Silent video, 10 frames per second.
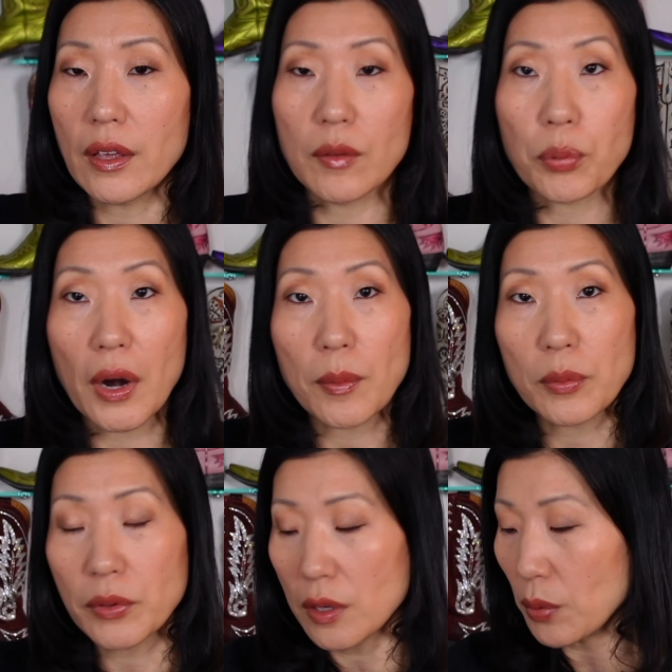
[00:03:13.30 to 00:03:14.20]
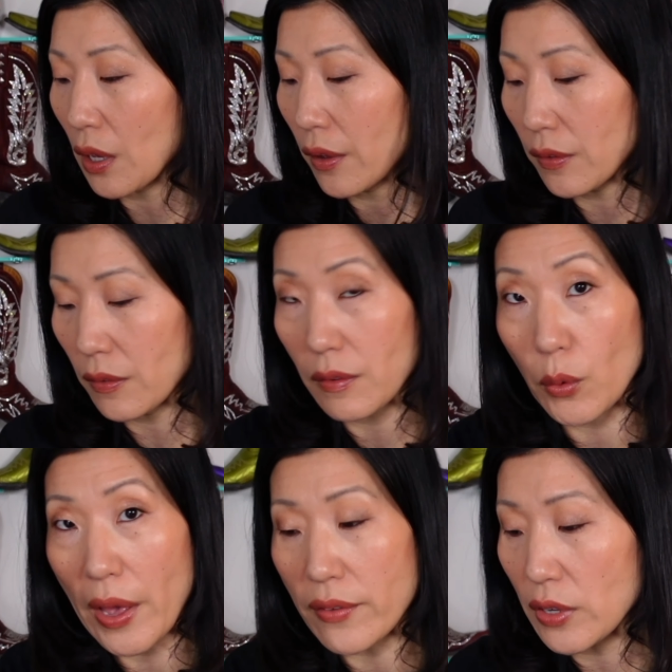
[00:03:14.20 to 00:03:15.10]
It probably, because it's
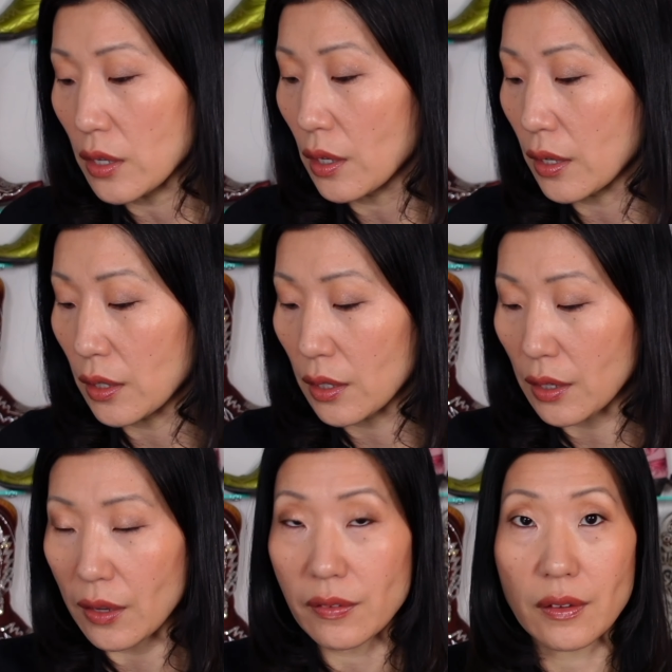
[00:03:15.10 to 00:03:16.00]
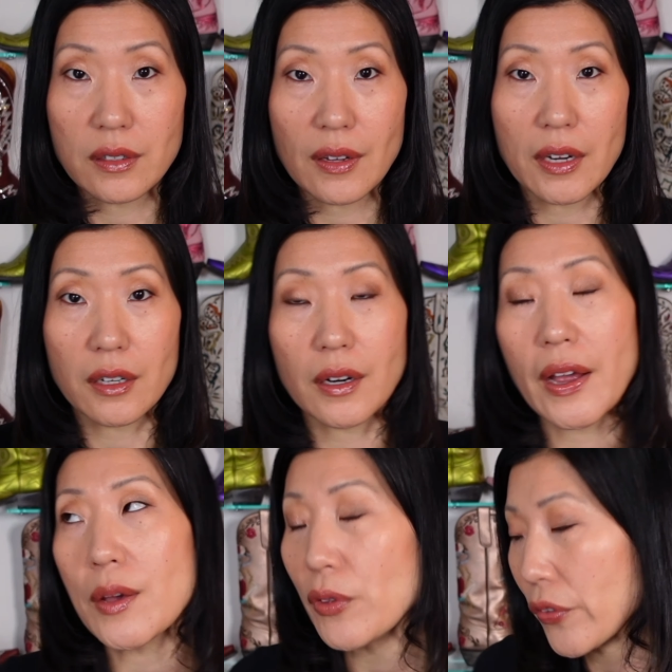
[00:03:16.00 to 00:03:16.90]
so heavy and in a nice container,
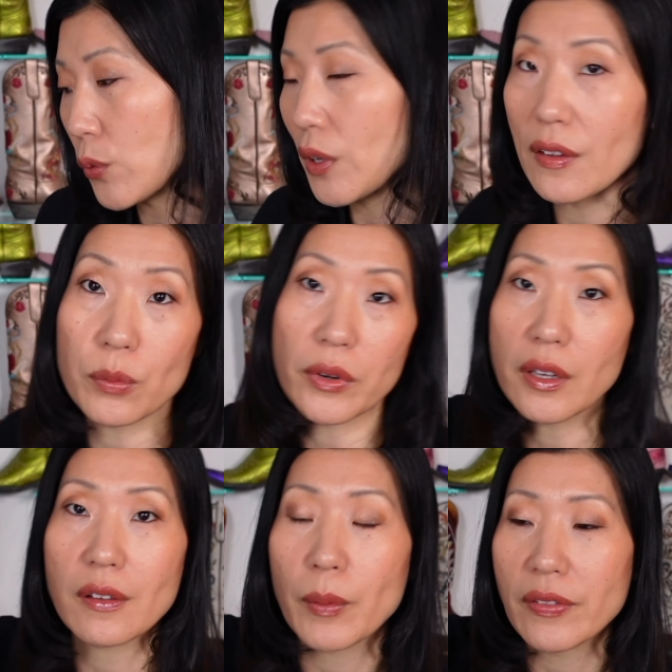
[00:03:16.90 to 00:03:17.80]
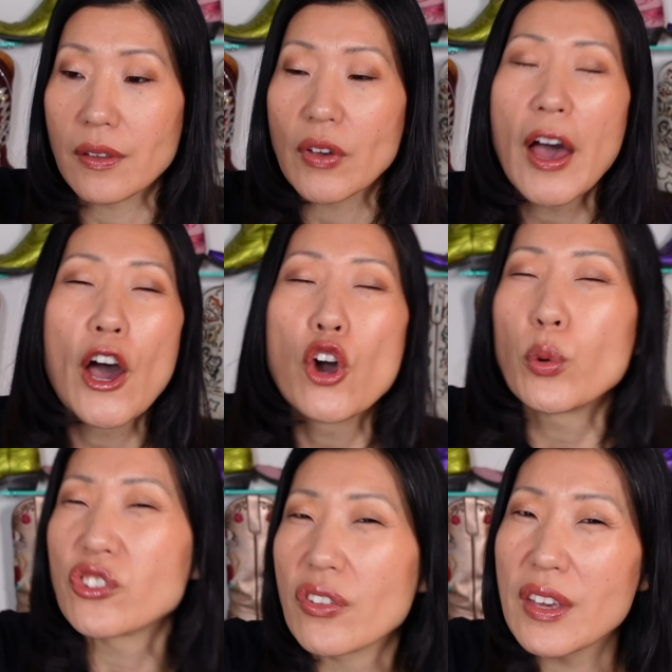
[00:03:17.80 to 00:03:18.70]
I'm assuming it's pretty expensive,
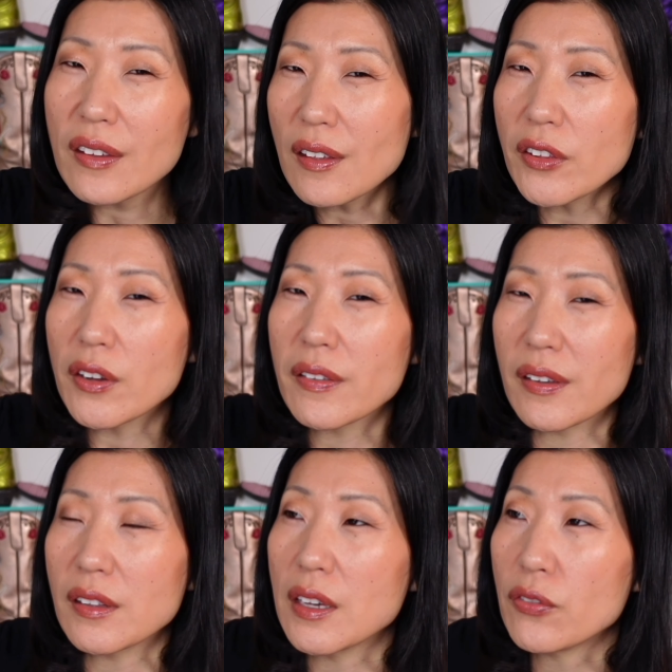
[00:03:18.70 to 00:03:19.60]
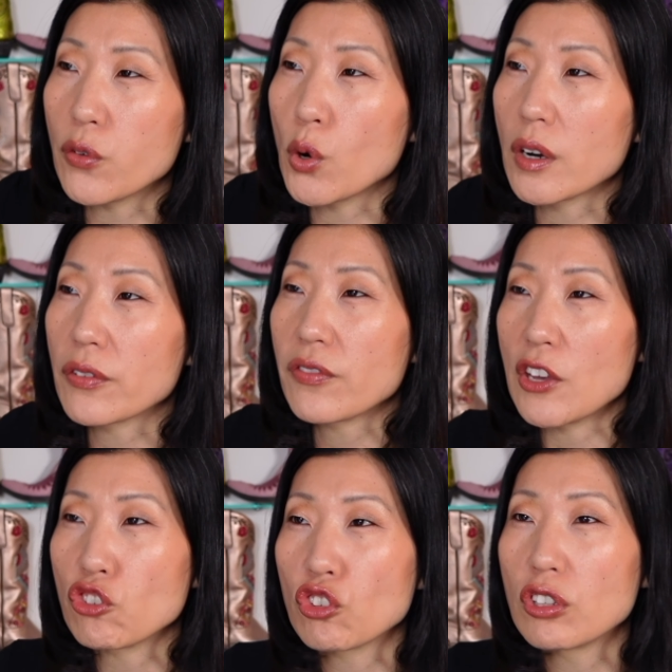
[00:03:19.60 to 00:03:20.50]
which I think is a little silly for
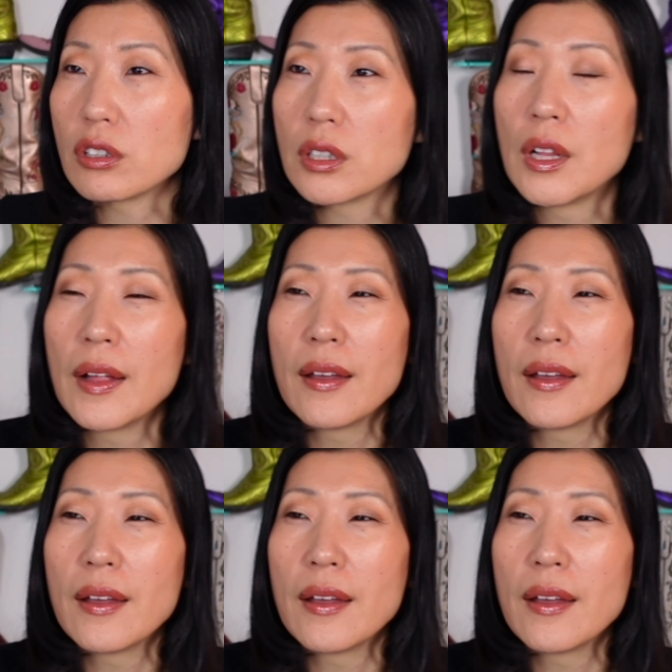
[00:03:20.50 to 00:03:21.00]
facial